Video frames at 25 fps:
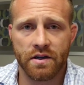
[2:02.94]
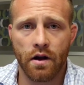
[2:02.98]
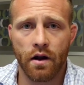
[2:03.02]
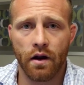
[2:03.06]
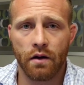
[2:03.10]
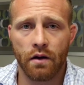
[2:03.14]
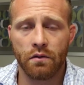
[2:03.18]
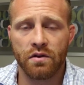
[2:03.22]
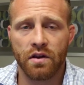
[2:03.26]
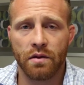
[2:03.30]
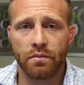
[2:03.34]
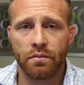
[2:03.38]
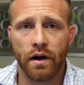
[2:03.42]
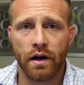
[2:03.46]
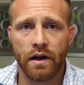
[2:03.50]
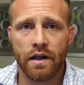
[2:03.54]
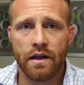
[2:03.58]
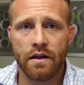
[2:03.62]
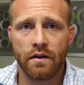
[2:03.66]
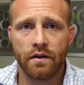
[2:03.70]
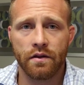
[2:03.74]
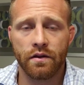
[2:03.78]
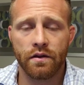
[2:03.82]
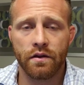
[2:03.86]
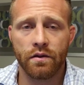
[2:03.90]
I was talking with a
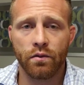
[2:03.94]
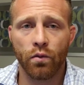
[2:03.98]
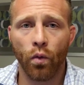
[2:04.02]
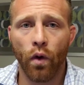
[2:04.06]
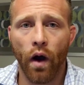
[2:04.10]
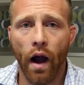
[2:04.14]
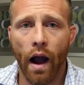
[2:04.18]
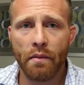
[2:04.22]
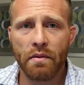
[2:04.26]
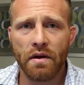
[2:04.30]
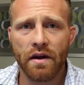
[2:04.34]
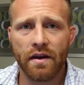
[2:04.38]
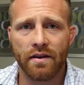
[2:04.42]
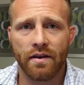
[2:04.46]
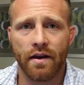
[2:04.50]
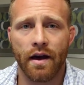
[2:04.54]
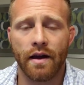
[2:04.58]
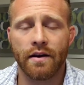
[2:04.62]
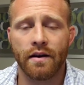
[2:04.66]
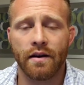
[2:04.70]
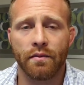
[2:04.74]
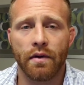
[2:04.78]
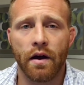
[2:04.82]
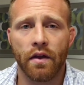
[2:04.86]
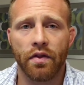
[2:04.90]
buddy. I'm
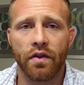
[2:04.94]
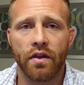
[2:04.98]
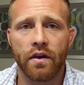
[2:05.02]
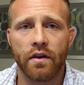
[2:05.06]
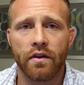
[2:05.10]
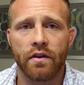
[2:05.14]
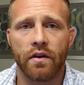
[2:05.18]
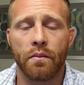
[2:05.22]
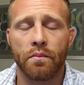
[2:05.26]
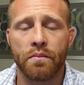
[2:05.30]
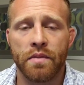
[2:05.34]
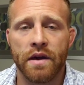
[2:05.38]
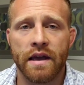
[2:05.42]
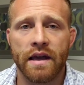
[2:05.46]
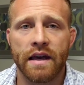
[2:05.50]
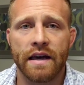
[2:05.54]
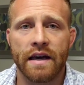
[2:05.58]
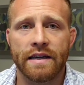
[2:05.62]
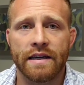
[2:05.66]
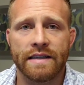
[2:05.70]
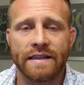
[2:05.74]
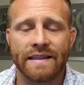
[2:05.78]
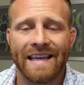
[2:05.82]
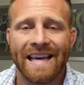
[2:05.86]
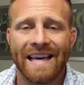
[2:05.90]
excited about this
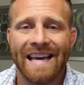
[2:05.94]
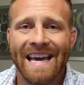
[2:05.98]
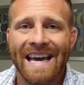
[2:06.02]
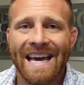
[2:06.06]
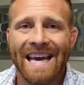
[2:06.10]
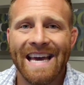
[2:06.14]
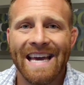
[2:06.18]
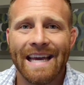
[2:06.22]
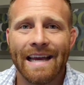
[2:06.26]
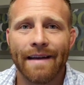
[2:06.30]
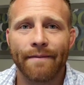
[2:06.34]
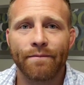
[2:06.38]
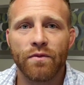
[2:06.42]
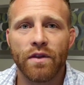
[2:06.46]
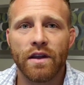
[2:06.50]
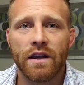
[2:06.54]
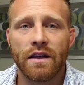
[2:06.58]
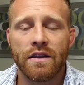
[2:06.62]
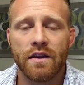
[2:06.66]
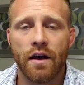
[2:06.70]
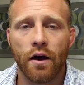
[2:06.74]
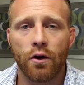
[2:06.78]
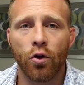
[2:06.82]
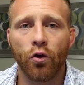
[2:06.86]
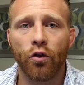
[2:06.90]
because
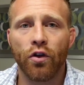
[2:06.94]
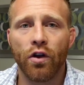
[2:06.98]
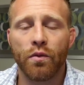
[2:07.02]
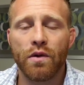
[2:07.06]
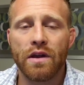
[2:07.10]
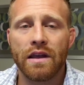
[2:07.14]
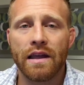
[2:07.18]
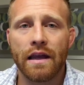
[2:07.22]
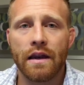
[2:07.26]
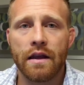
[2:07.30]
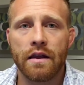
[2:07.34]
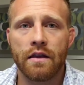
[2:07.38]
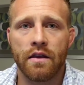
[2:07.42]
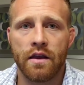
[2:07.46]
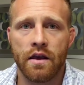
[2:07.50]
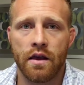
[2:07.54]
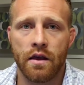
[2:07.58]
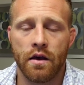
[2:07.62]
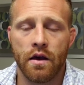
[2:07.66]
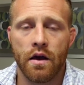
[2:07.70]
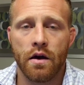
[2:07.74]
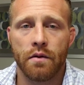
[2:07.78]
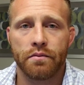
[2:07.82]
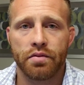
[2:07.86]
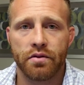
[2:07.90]
not only are we getting
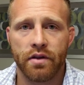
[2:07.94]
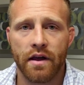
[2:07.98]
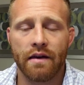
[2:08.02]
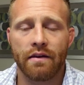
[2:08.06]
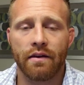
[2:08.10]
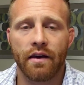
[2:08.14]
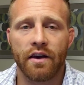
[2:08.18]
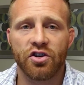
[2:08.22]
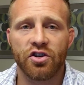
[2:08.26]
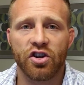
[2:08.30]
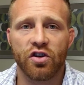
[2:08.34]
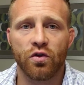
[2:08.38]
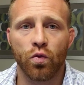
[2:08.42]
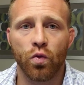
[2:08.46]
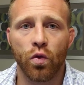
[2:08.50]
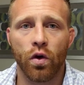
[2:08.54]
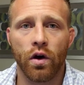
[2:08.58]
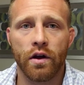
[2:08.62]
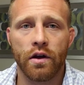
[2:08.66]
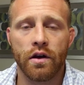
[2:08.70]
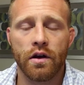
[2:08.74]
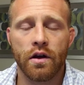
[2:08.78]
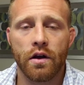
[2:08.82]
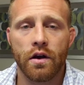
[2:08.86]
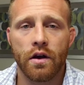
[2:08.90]
the PlayStation
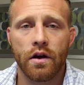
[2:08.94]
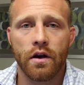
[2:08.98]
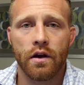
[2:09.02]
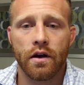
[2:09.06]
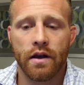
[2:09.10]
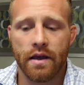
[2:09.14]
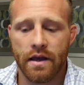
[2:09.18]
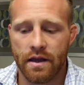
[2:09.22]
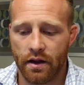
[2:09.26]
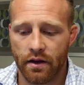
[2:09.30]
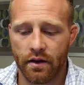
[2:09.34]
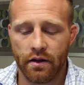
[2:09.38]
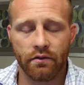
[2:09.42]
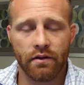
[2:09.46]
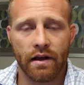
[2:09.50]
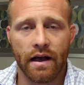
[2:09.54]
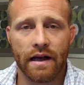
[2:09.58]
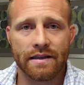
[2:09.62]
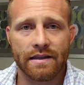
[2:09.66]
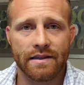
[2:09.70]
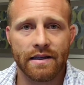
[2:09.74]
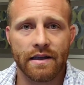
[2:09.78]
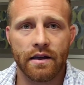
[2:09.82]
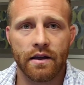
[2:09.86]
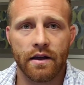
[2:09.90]
1 in a
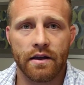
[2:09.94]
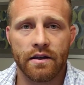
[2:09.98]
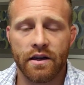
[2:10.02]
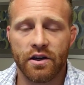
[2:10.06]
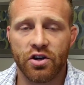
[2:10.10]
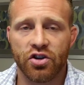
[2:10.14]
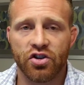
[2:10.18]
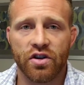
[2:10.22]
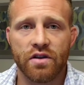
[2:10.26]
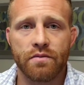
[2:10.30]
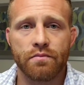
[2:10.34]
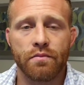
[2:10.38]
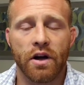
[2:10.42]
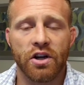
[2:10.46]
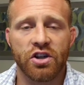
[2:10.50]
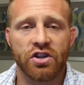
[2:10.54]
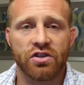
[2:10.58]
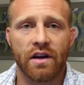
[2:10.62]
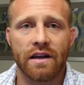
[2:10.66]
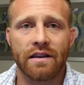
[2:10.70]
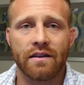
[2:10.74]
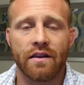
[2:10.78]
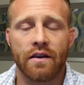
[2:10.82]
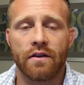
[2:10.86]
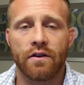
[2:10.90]
classic edition,
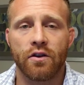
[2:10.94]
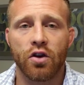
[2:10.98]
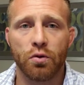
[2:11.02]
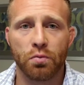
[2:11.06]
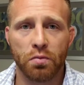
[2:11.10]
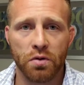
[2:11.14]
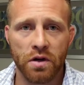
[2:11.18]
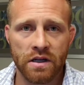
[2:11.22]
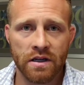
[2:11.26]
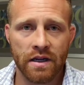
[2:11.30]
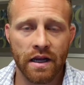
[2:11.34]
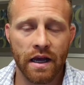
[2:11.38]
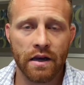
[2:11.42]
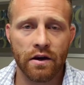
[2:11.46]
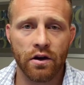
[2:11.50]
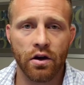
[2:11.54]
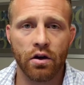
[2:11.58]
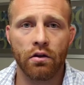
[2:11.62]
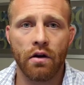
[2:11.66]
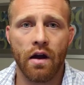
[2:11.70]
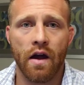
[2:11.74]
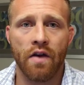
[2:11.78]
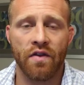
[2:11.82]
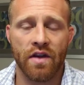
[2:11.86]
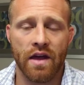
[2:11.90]
much like the Super
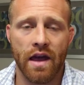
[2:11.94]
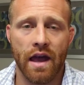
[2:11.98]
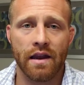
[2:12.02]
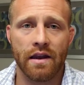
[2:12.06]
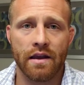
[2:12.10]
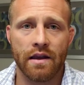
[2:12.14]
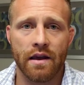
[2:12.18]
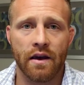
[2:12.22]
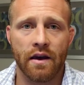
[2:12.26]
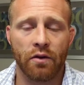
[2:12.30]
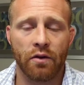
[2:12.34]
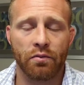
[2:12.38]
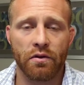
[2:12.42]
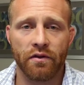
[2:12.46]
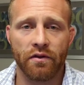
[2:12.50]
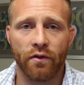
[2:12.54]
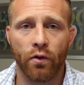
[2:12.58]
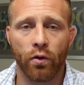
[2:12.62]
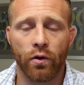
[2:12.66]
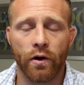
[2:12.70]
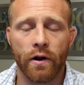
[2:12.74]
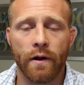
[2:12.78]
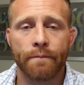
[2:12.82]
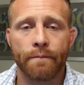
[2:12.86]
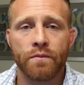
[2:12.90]
Nintendo and the NES
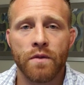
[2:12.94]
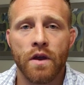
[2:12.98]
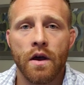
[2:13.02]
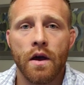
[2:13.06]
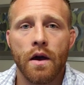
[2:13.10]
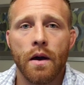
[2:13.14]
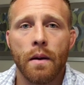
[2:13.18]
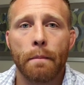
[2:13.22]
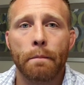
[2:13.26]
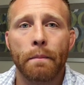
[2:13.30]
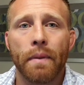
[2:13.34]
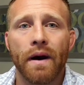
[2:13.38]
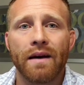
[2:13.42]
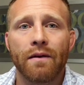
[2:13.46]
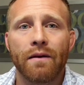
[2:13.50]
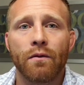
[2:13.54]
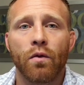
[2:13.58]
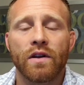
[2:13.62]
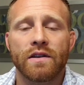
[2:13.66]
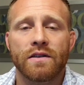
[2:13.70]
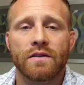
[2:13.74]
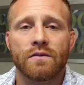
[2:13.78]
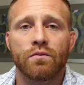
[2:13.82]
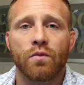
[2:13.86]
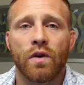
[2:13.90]
before it,
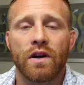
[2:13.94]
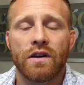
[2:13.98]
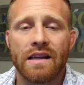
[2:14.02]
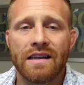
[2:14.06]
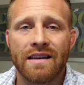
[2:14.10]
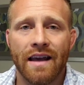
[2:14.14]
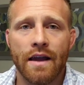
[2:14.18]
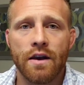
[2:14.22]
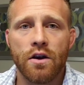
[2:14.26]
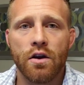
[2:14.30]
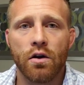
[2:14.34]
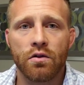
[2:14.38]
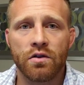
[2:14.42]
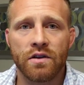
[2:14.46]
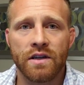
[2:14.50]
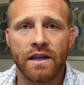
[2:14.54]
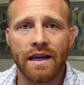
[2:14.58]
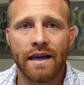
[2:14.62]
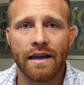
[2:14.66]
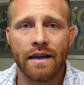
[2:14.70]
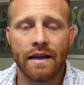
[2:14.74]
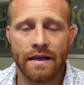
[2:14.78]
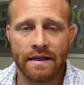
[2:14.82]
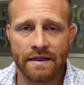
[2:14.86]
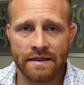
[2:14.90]
but what Nintendo
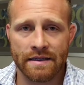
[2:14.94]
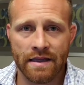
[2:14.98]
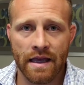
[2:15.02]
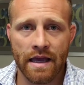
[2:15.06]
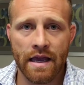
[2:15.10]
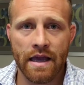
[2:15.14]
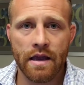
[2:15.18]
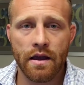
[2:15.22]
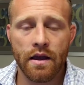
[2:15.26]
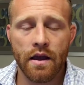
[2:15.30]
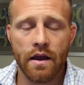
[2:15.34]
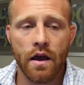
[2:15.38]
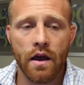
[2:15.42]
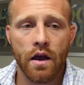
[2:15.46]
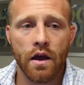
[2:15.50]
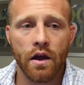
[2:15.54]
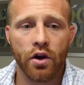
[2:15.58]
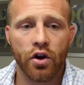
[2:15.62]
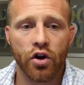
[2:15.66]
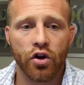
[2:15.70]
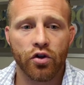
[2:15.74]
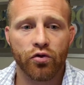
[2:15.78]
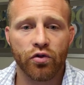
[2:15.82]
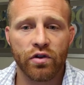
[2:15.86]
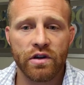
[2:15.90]
did is they
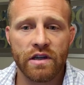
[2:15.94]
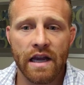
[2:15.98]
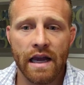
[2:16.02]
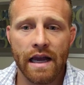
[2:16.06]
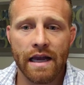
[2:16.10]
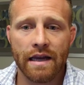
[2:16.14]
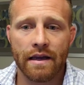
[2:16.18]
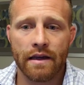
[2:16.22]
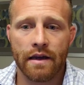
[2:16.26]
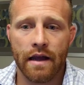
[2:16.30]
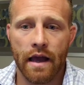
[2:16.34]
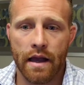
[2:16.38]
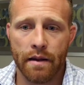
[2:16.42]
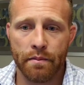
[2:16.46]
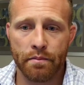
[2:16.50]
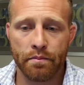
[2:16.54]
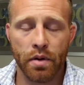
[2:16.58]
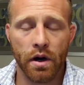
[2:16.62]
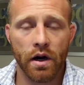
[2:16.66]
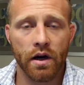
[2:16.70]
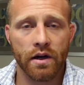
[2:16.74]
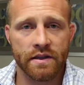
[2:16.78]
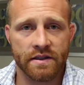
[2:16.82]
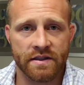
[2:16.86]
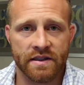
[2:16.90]
created a
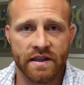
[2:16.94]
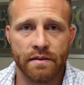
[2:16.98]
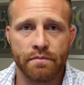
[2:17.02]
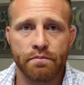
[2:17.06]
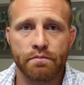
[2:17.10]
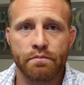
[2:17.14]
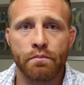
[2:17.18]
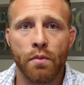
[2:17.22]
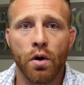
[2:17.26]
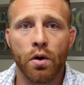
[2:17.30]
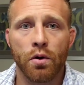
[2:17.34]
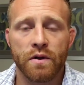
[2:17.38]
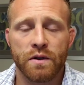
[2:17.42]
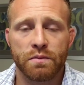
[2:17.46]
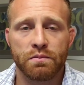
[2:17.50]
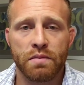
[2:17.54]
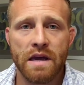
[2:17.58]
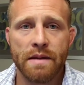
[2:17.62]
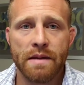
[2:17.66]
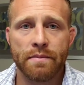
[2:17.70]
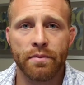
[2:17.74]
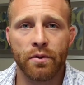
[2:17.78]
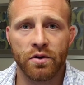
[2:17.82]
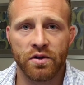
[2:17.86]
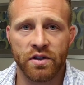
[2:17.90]
buzz that
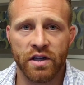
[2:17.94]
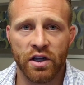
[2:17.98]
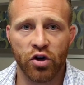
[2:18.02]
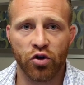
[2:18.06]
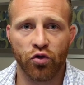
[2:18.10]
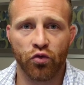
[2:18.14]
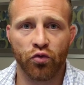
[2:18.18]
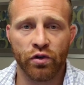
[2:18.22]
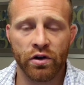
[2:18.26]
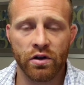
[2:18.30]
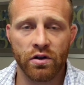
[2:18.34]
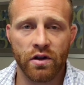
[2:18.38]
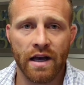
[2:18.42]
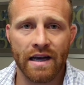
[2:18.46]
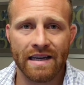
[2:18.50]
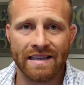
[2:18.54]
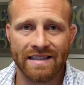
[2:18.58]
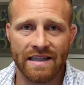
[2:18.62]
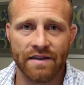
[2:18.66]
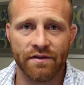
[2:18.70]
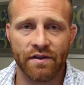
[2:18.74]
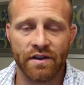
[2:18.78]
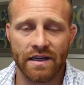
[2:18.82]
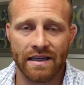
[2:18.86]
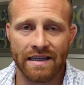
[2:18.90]
most people didn't
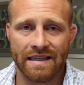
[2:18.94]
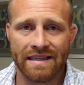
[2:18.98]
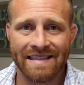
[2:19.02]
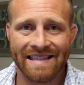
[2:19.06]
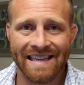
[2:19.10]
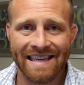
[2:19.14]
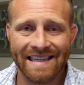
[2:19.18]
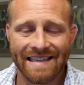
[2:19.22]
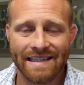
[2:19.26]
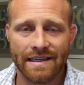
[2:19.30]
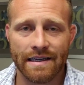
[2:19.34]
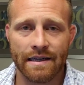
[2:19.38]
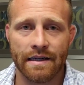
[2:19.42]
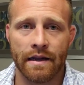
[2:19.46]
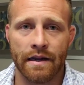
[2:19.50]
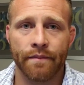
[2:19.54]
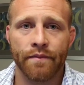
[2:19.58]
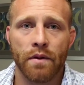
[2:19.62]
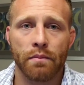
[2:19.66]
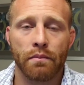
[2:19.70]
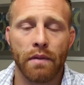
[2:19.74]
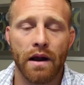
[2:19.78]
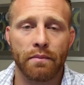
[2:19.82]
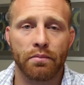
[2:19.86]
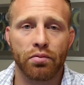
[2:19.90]
realize even existed
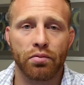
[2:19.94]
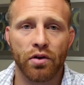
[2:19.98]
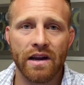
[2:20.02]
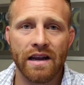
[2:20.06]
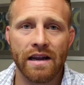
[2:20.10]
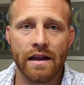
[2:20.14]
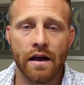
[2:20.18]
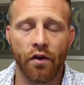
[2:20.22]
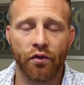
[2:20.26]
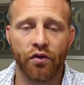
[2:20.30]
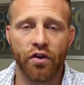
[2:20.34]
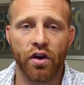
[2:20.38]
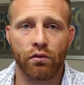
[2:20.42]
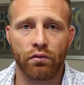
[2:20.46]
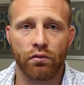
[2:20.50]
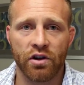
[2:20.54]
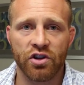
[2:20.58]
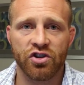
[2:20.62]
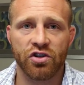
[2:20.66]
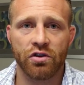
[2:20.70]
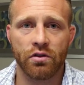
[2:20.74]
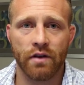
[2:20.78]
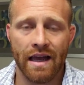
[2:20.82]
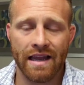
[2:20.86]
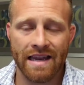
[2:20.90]
by bringing out the
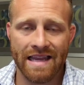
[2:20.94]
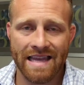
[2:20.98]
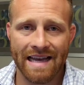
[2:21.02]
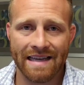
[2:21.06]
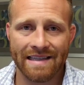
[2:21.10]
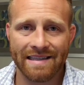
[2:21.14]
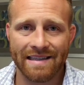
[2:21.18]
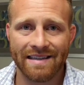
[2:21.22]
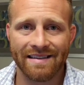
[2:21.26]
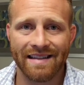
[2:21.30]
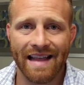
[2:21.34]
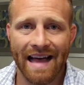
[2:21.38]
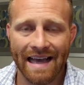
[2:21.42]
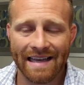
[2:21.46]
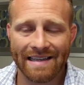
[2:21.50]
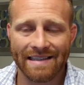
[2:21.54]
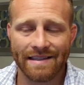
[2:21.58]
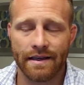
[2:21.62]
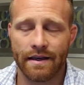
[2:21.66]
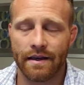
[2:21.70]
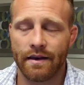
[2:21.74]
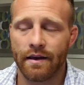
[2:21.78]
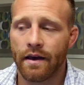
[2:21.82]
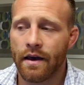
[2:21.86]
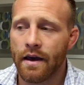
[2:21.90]
original NES
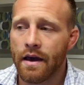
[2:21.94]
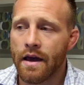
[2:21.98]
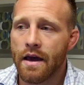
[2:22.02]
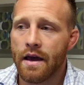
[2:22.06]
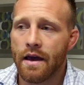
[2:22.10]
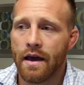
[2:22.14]
Classic.